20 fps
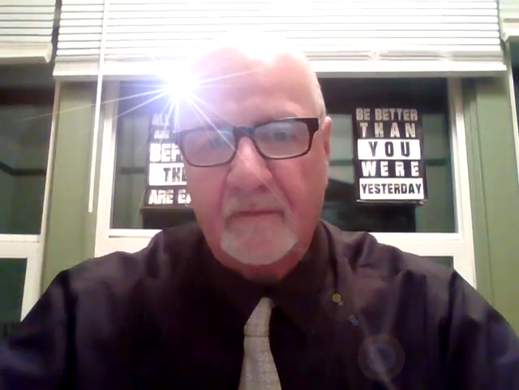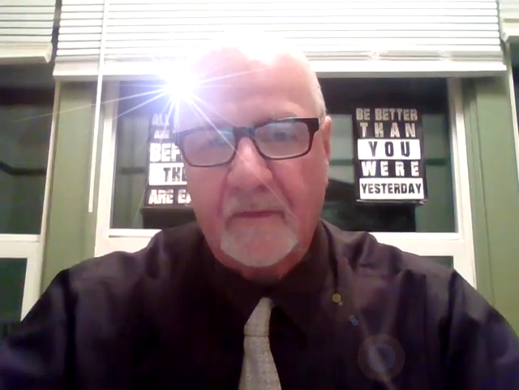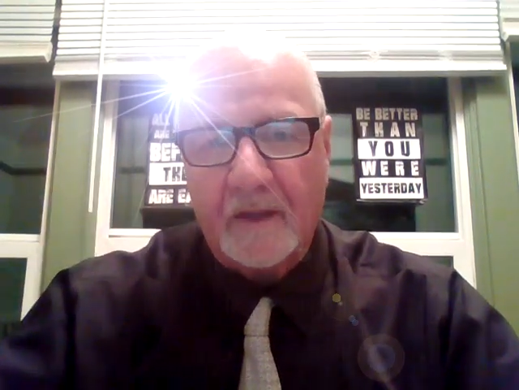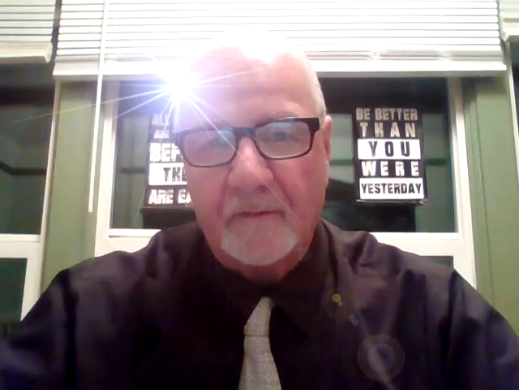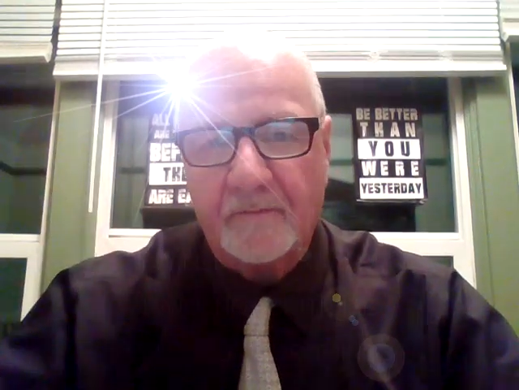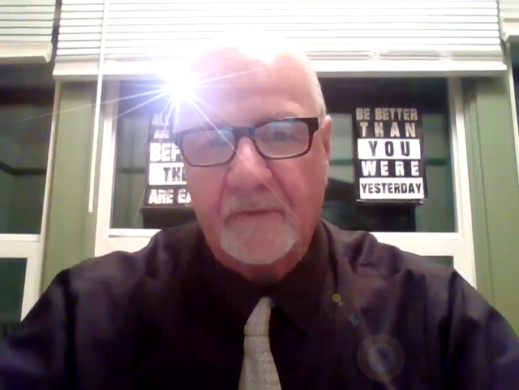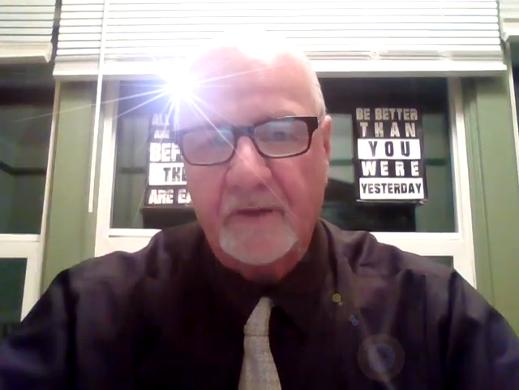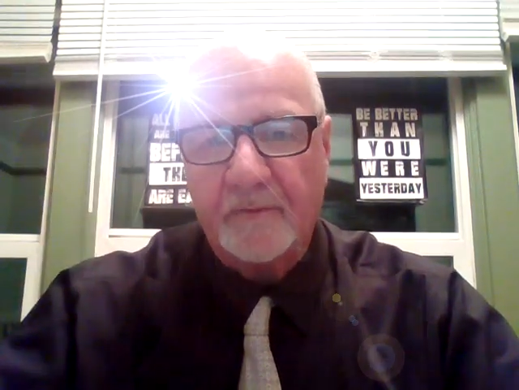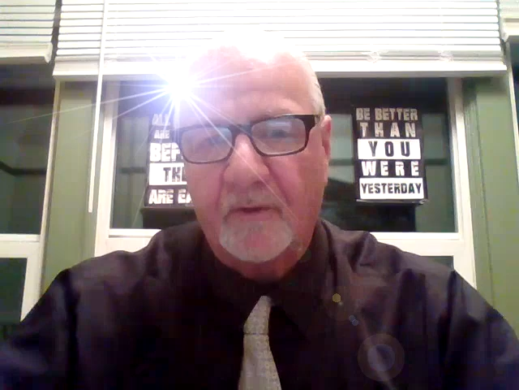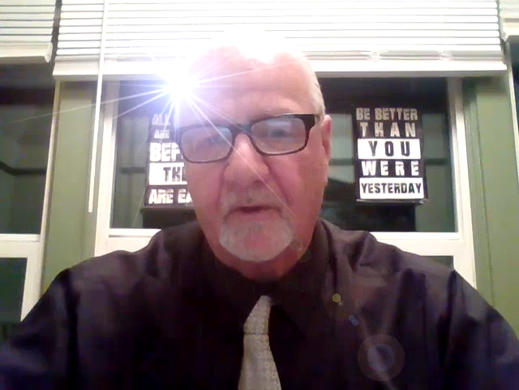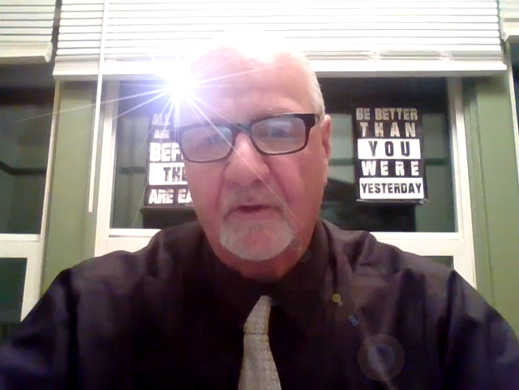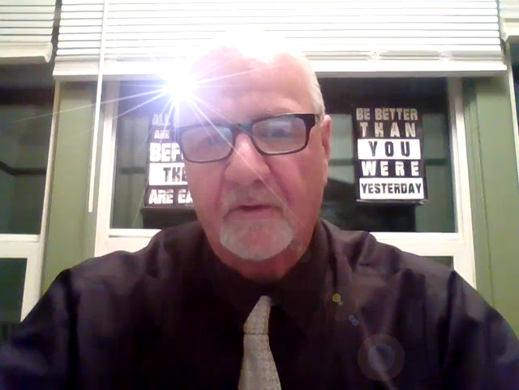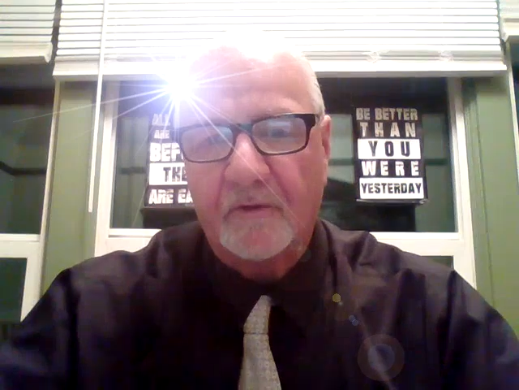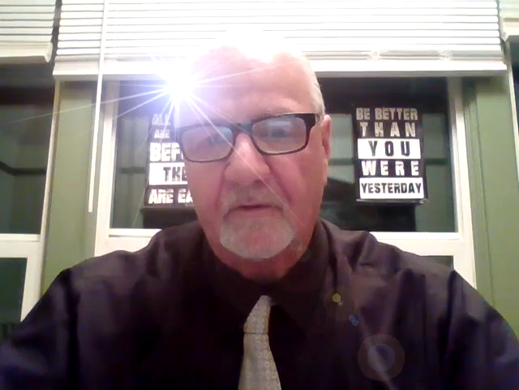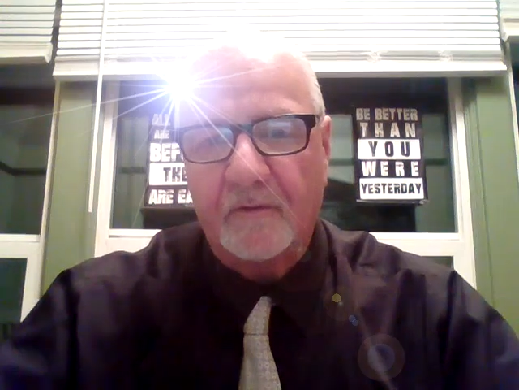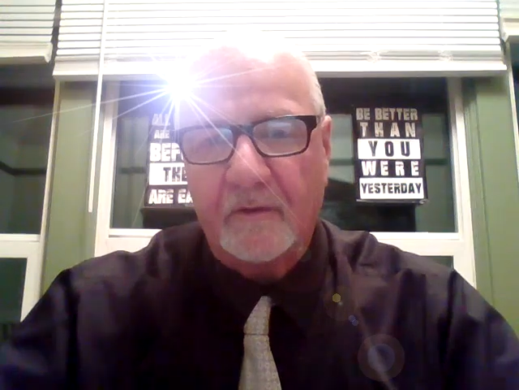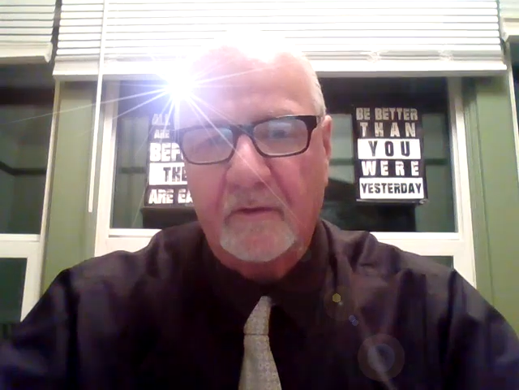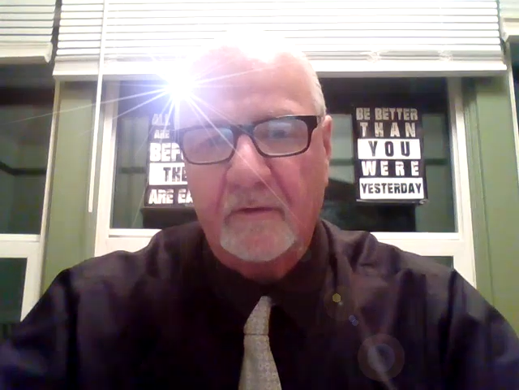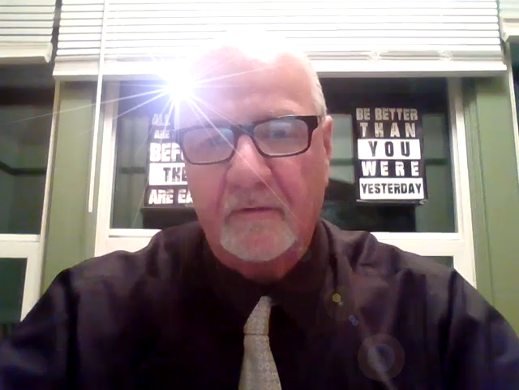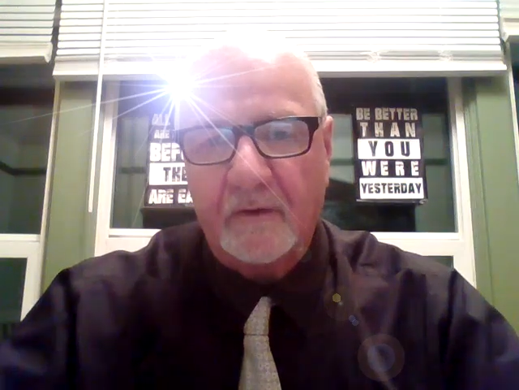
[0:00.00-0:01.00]
people
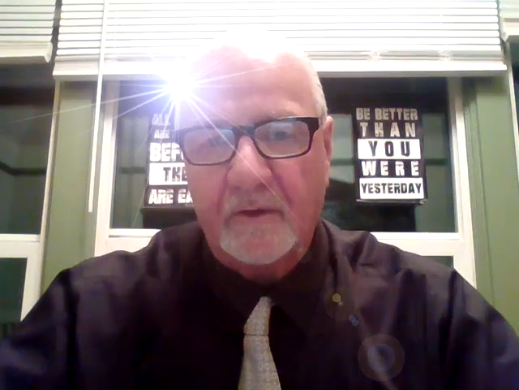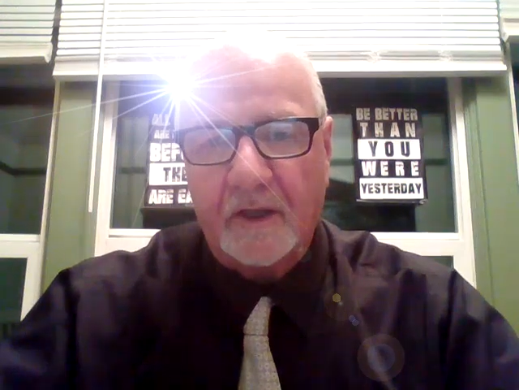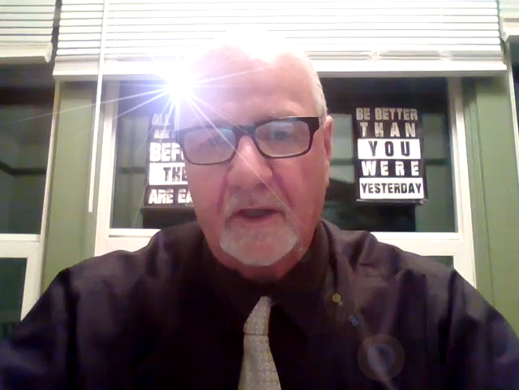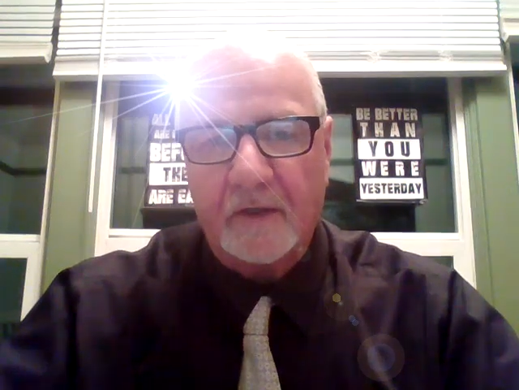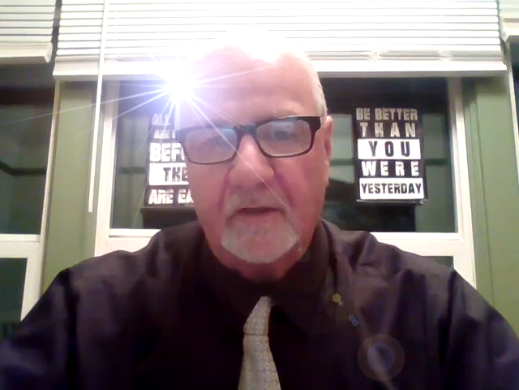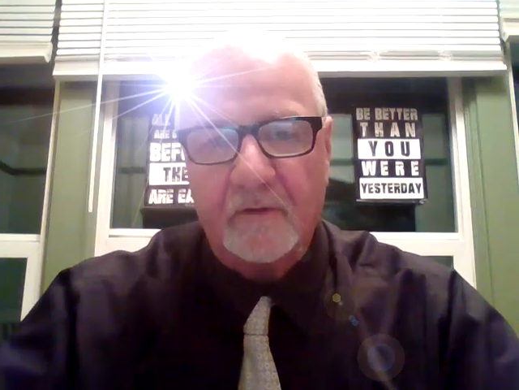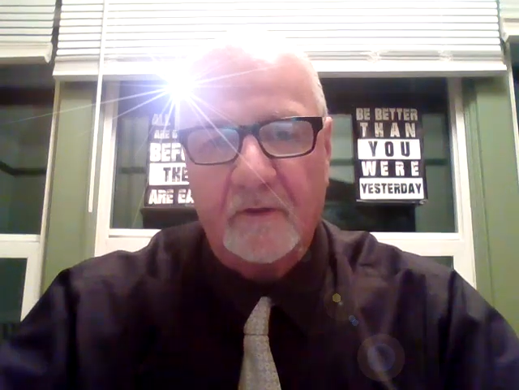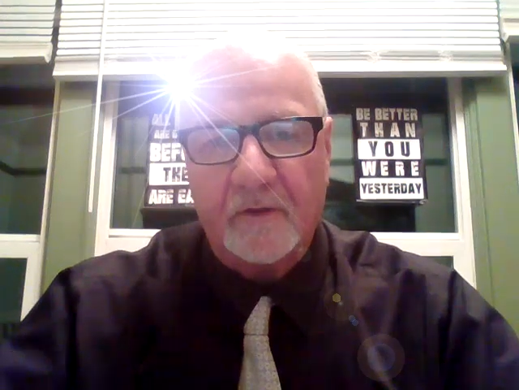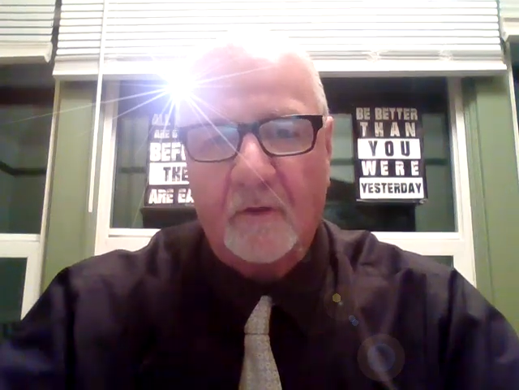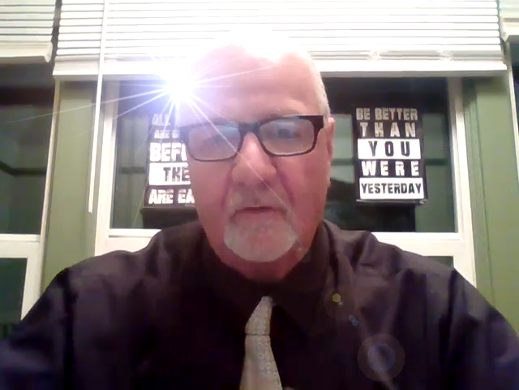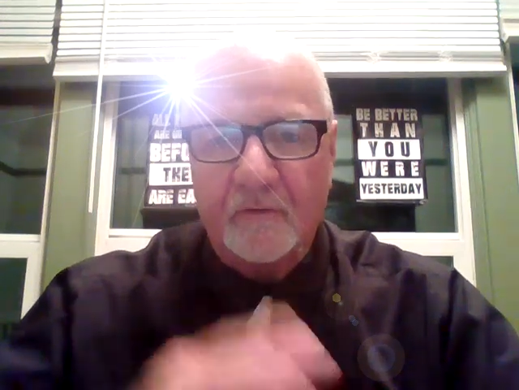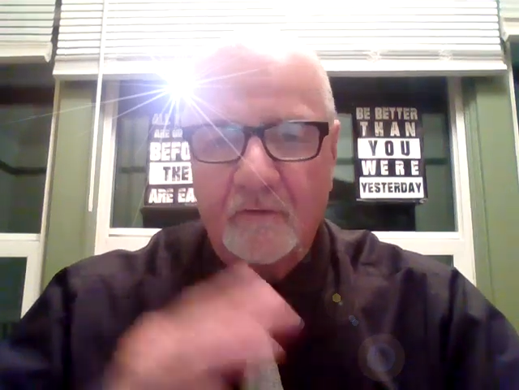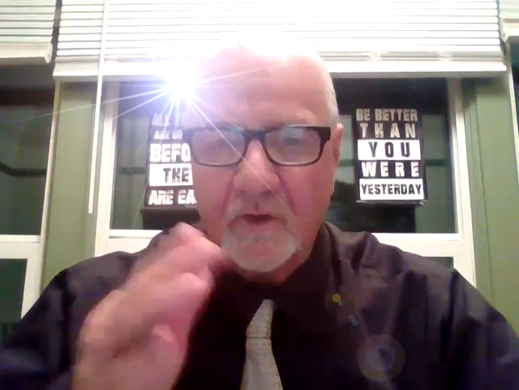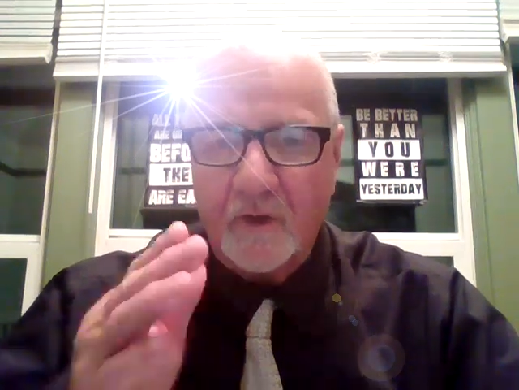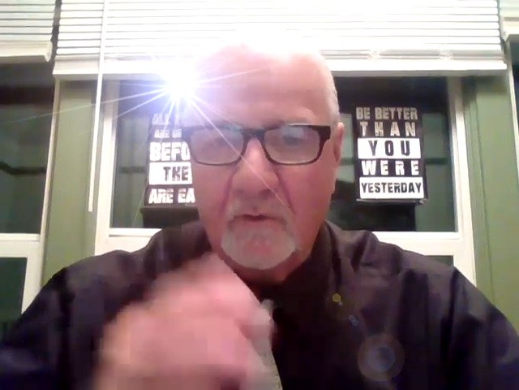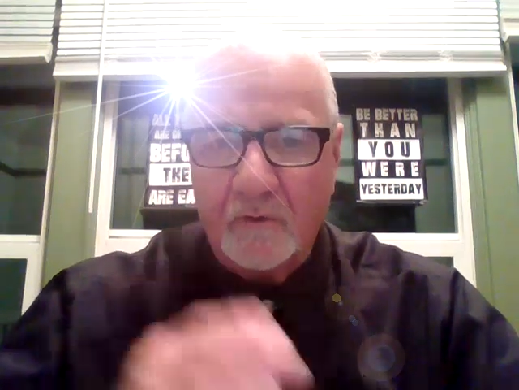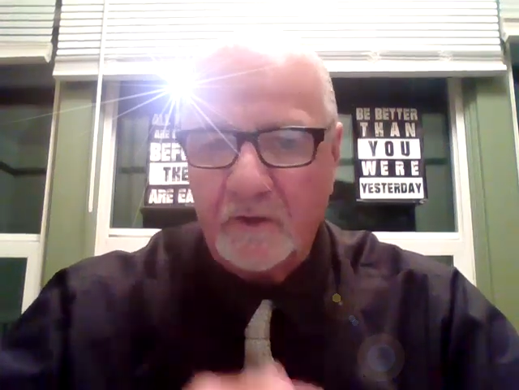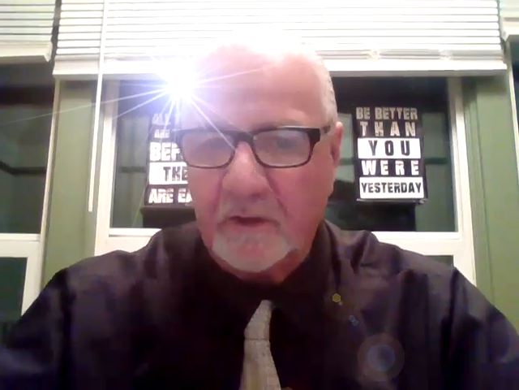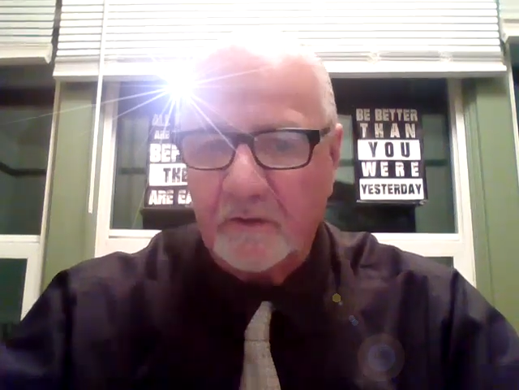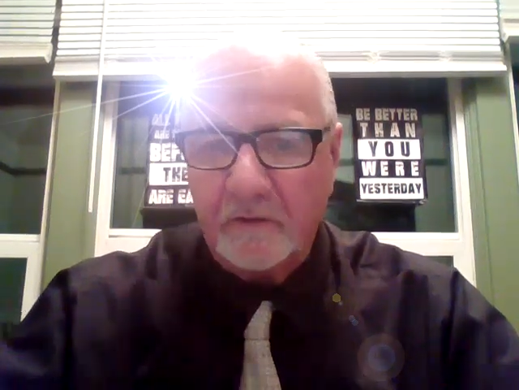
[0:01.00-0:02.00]
that don't know you.